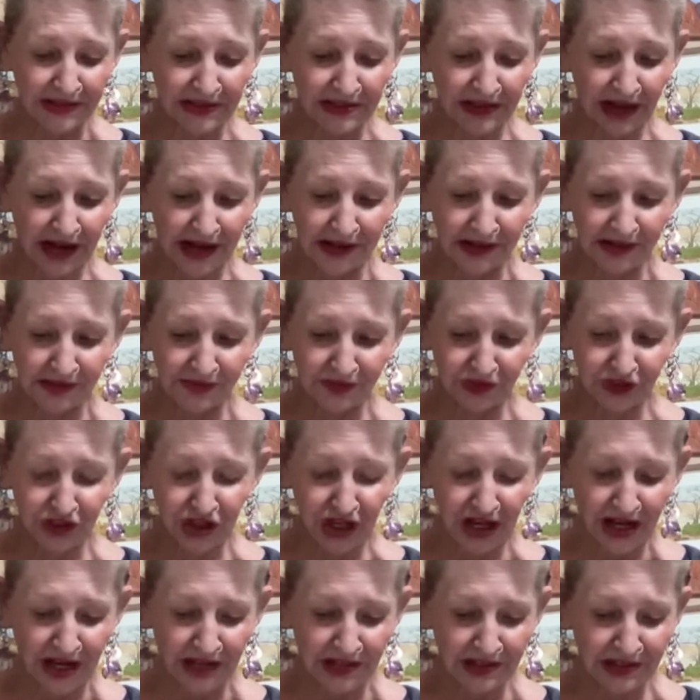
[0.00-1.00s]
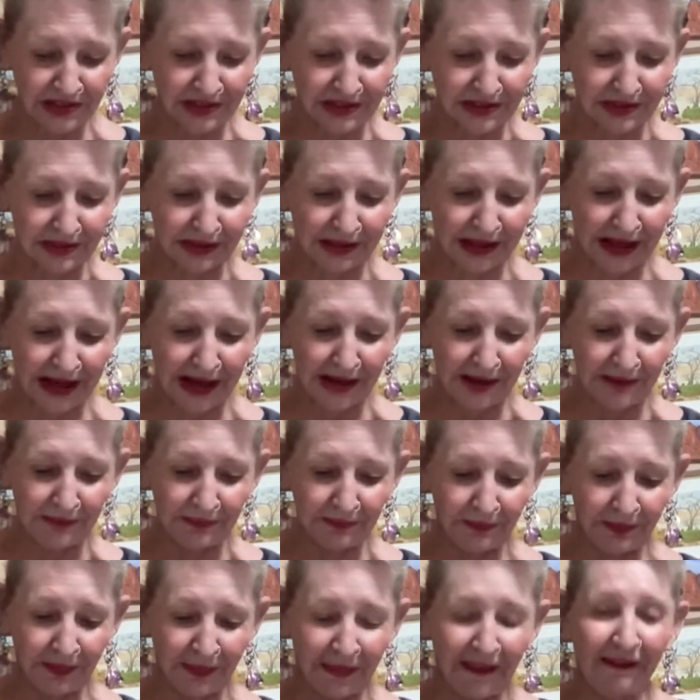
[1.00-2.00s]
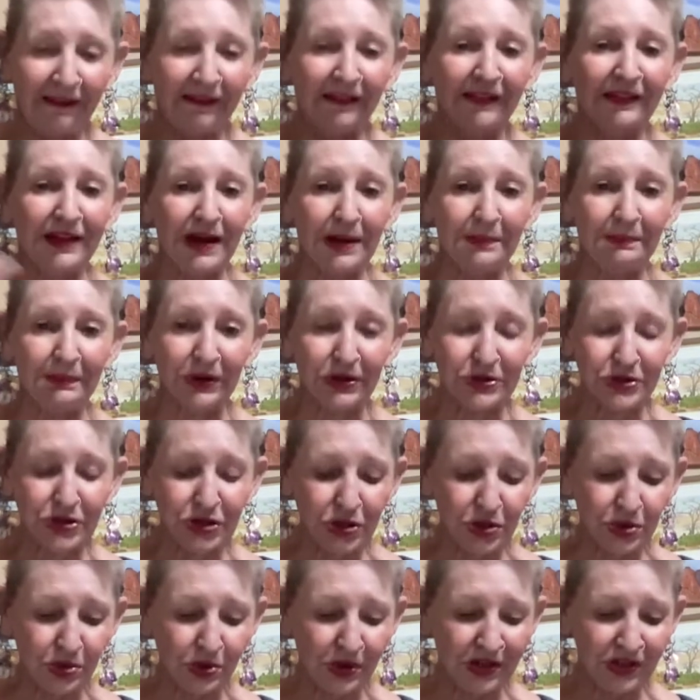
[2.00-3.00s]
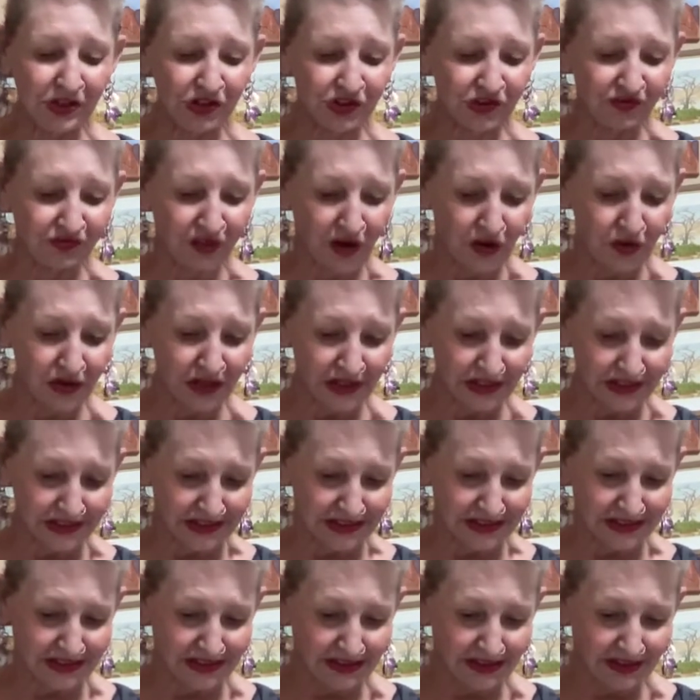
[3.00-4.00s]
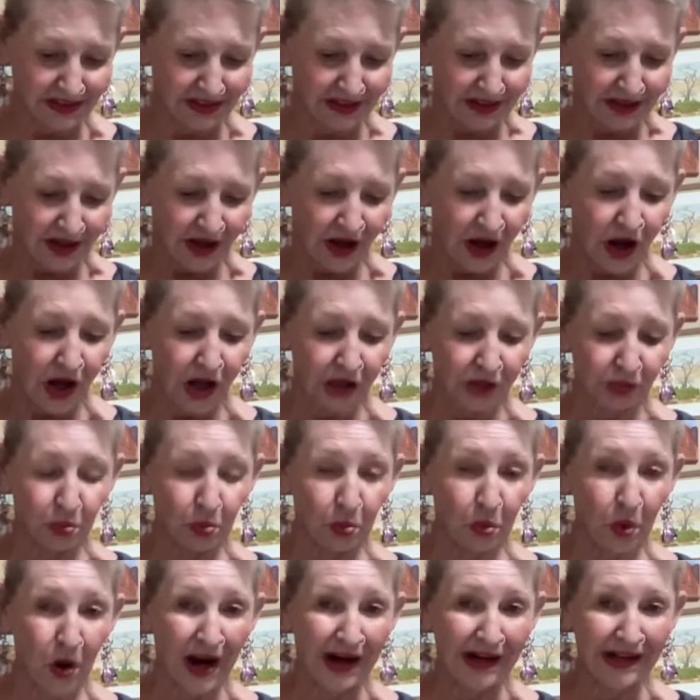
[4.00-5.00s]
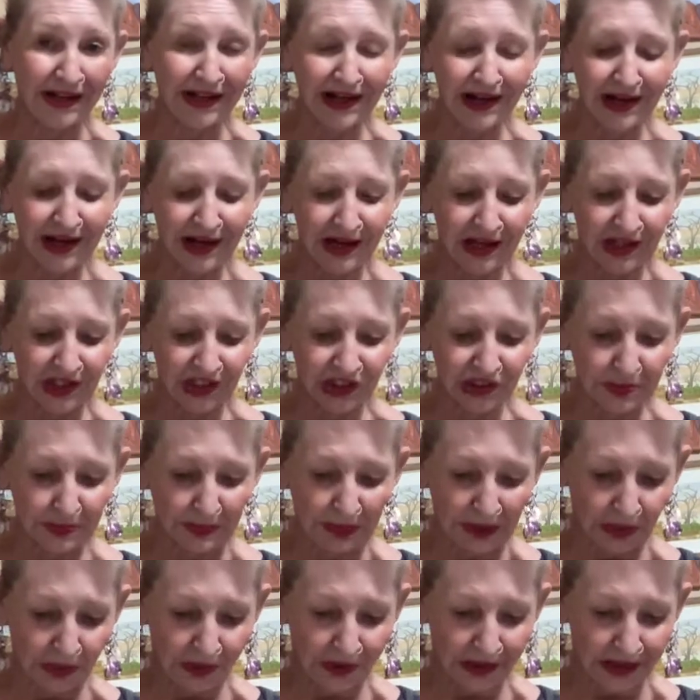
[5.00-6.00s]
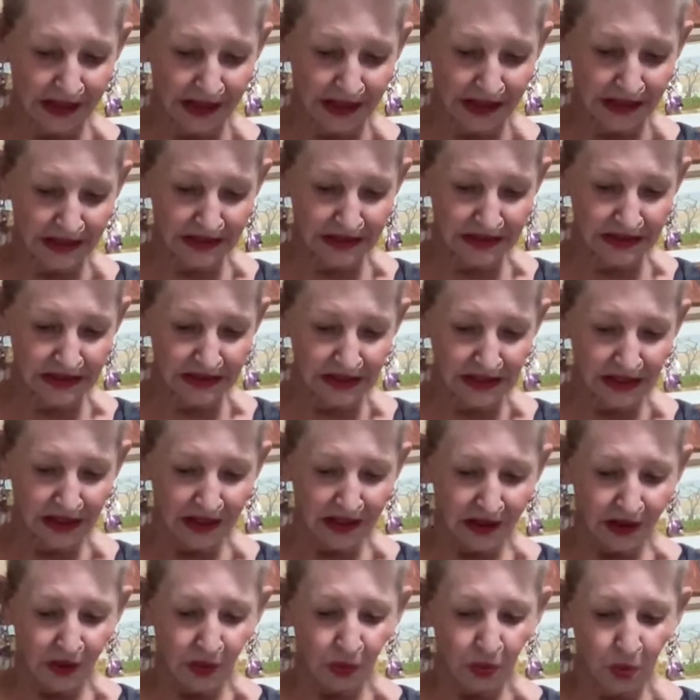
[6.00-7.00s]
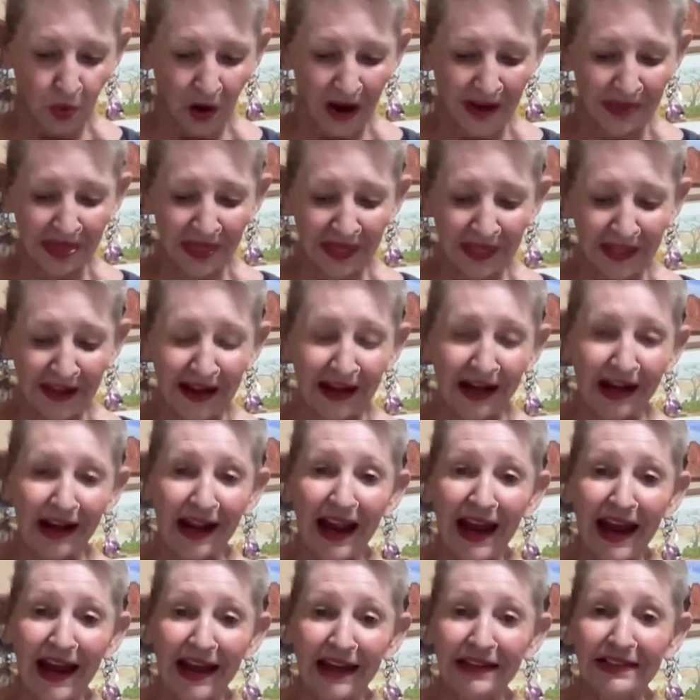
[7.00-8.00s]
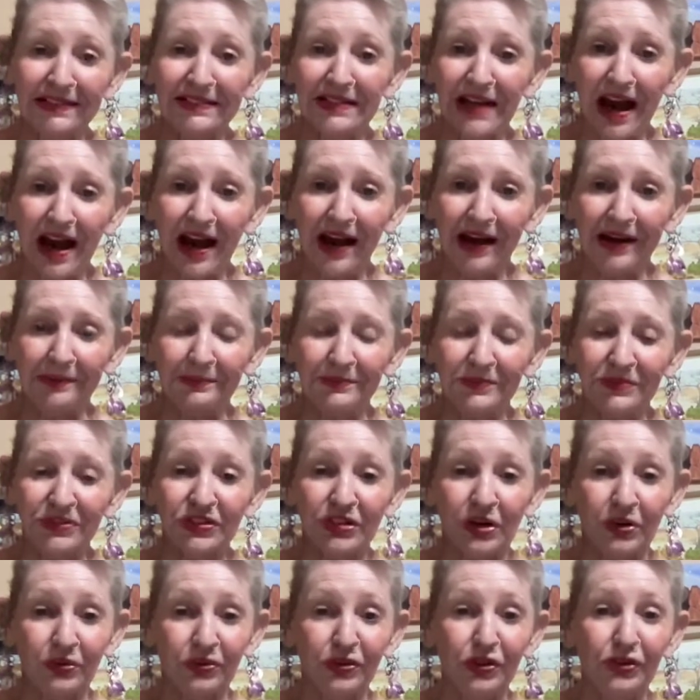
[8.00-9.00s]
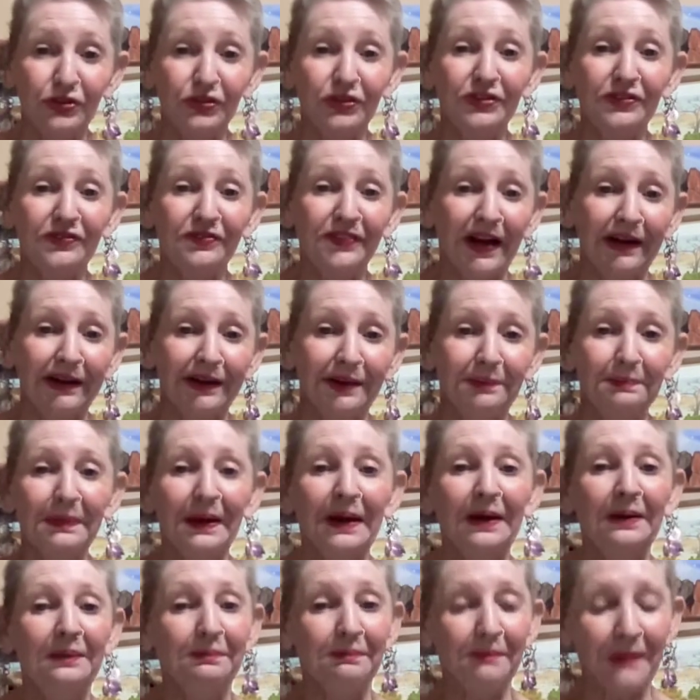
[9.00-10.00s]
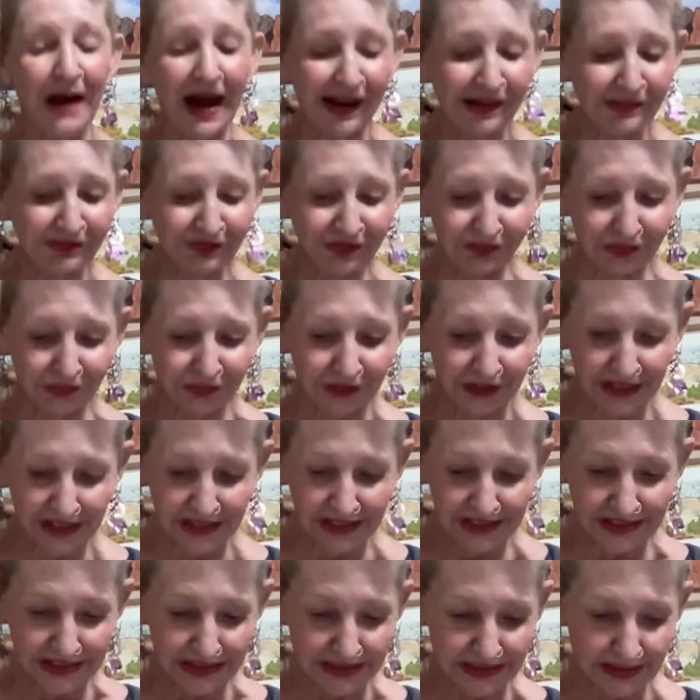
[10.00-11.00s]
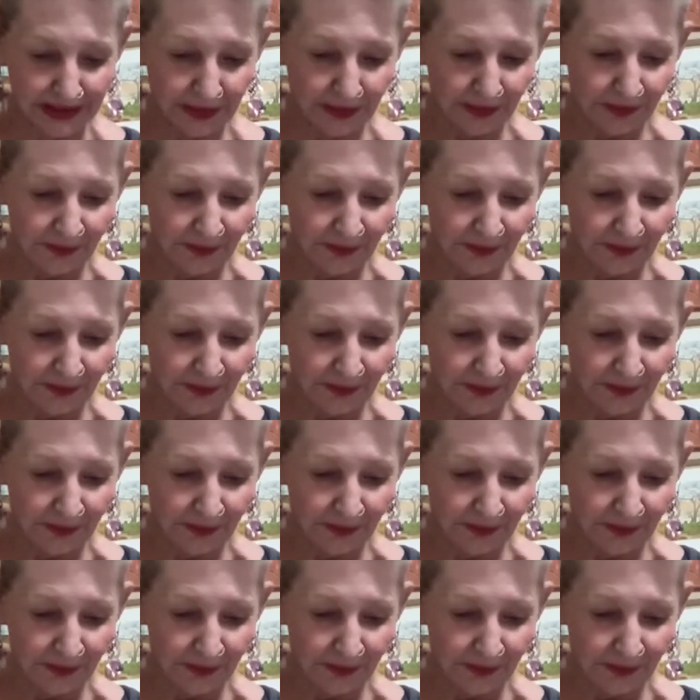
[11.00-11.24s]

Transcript: side of chest. Okay. Number two is focus on one experience, one thing at a time. So you develop mindfulness.